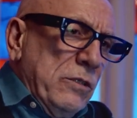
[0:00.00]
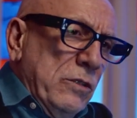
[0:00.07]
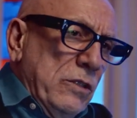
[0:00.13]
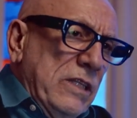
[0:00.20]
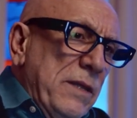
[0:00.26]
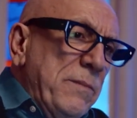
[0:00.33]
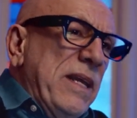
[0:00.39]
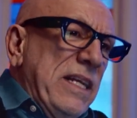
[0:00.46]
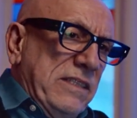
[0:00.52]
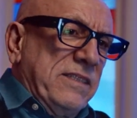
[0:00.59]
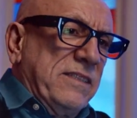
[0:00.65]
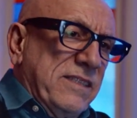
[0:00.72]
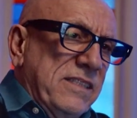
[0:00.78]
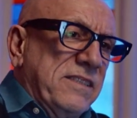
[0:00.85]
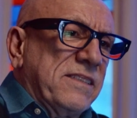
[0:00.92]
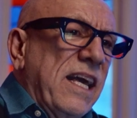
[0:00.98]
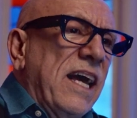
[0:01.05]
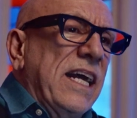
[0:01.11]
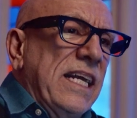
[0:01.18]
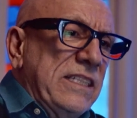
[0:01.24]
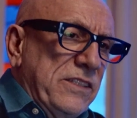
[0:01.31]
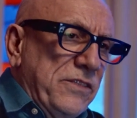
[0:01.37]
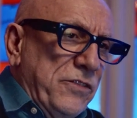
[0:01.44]
limits the
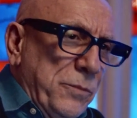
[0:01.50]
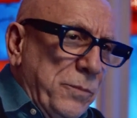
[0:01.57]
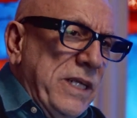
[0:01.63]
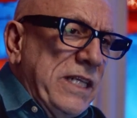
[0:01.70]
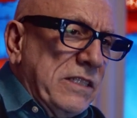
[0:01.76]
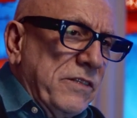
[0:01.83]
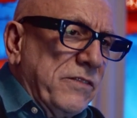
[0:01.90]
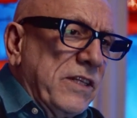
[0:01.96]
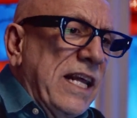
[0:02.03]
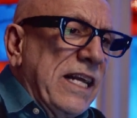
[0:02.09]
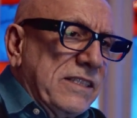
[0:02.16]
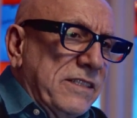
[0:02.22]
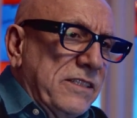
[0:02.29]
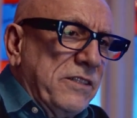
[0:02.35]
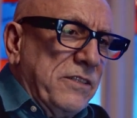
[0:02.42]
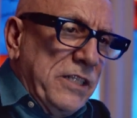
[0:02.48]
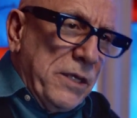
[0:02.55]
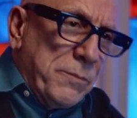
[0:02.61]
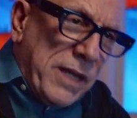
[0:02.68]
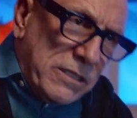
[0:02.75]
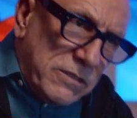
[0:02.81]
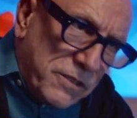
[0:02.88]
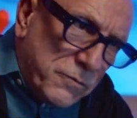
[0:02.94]
size of the piece of glass to the
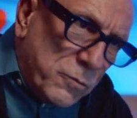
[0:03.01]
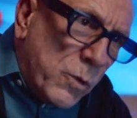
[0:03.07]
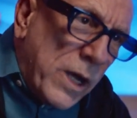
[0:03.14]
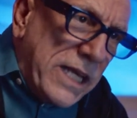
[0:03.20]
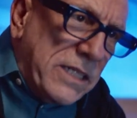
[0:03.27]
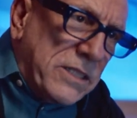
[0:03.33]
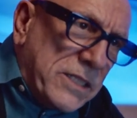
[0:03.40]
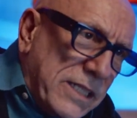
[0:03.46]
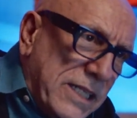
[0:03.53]
amount of weight a